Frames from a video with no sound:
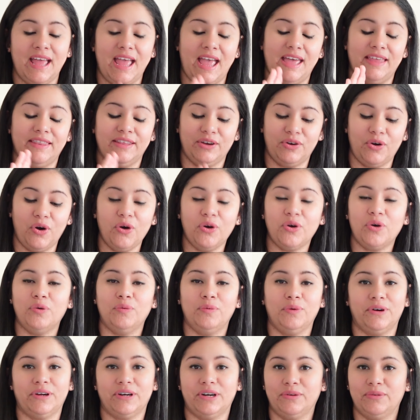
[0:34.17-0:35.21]
and the cocoa
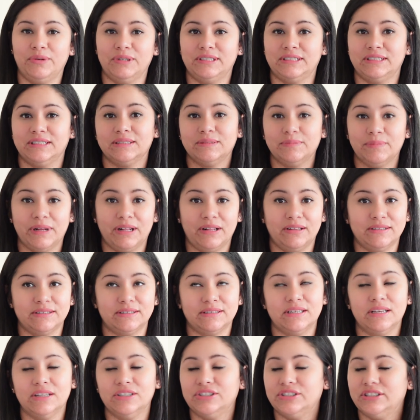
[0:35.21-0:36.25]
butter, which
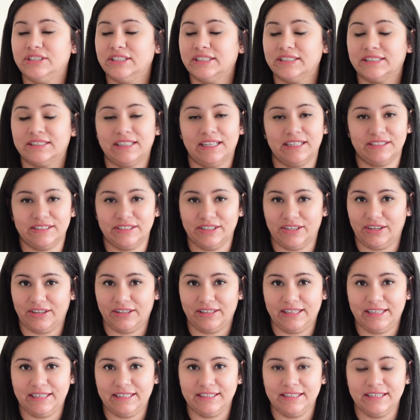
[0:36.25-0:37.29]
smells just like
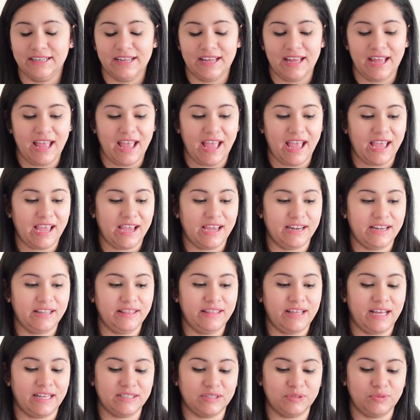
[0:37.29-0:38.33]
chocolate.
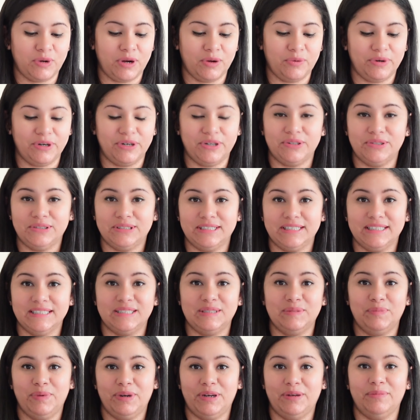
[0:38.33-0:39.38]
And that's why we're using
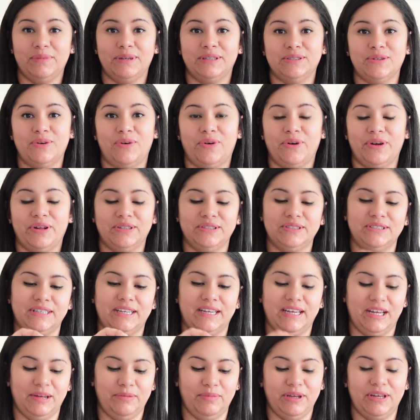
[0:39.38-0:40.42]
spearmint oil
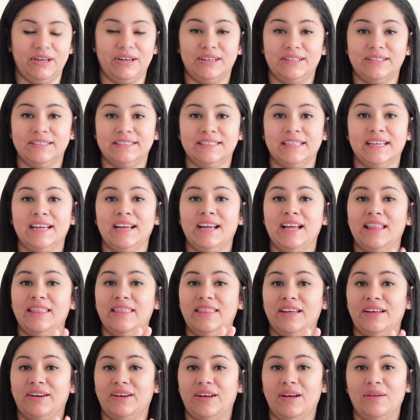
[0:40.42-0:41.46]
today, because
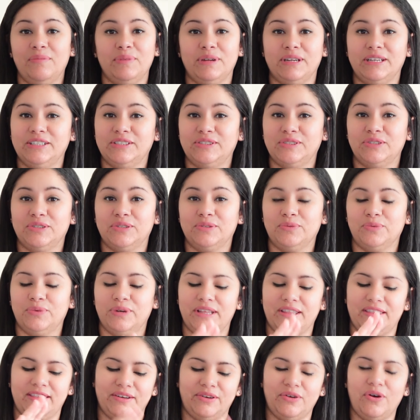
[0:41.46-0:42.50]
the combination
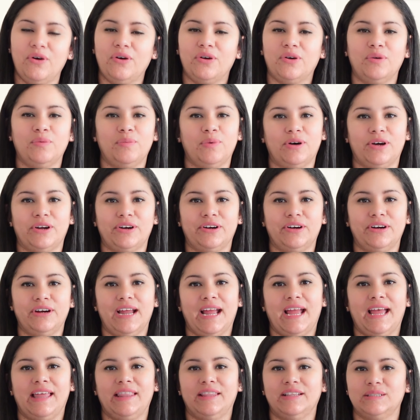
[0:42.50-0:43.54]
with the cocoa butter
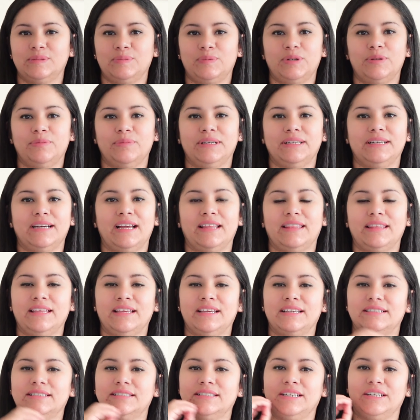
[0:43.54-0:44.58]
and the spearmint, I
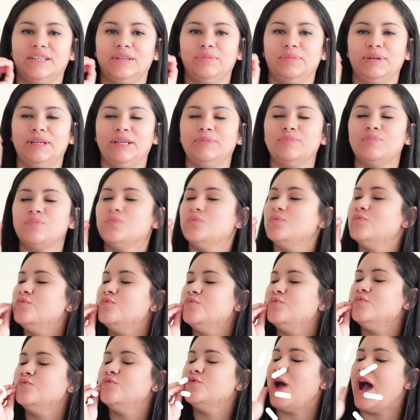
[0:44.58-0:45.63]
think it's gonna be
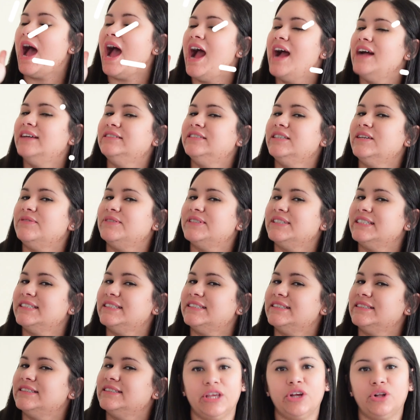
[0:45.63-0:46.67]
chef's
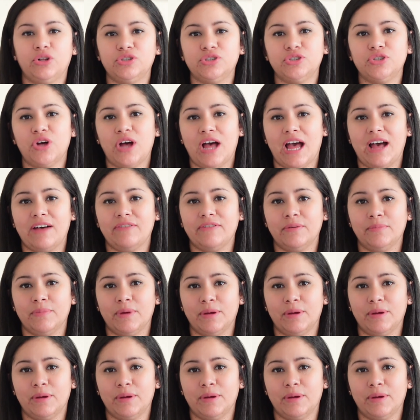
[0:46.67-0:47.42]
kiss. They also have a